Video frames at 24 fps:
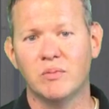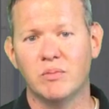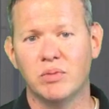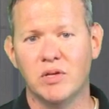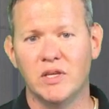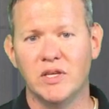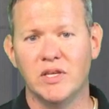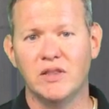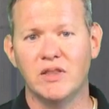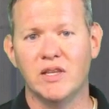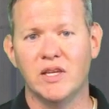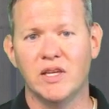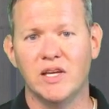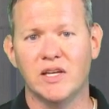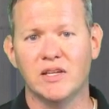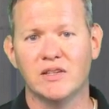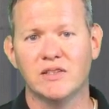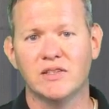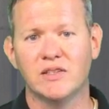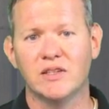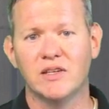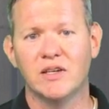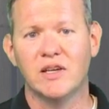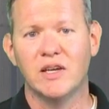complete
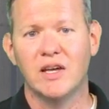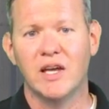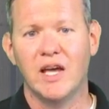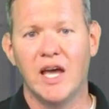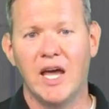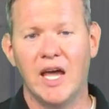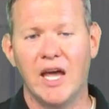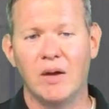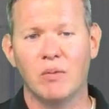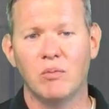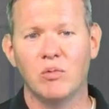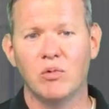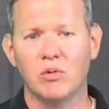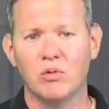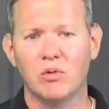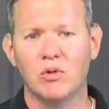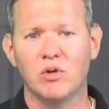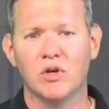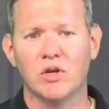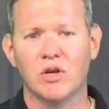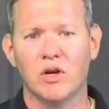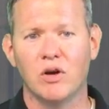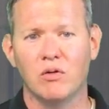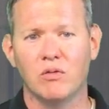this, and we'll
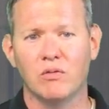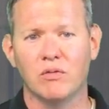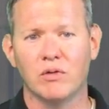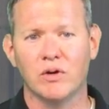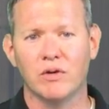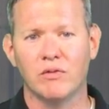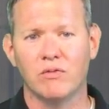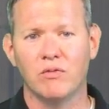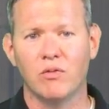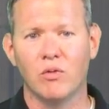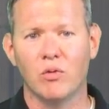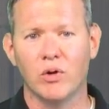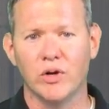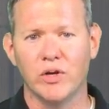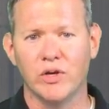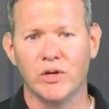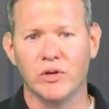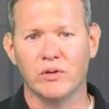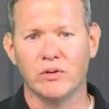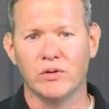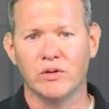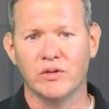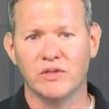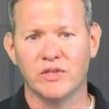look over it for
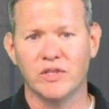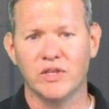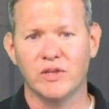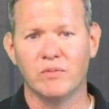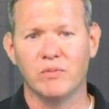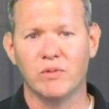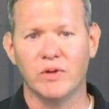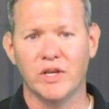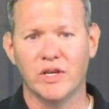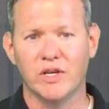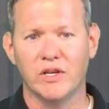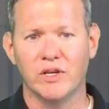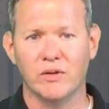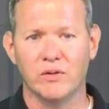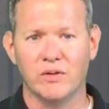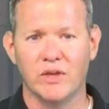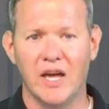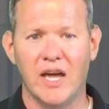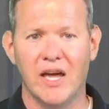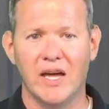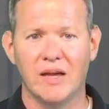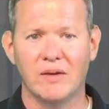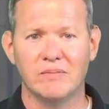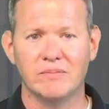you to see if we can do
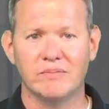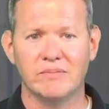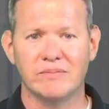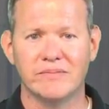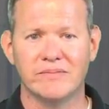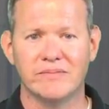that.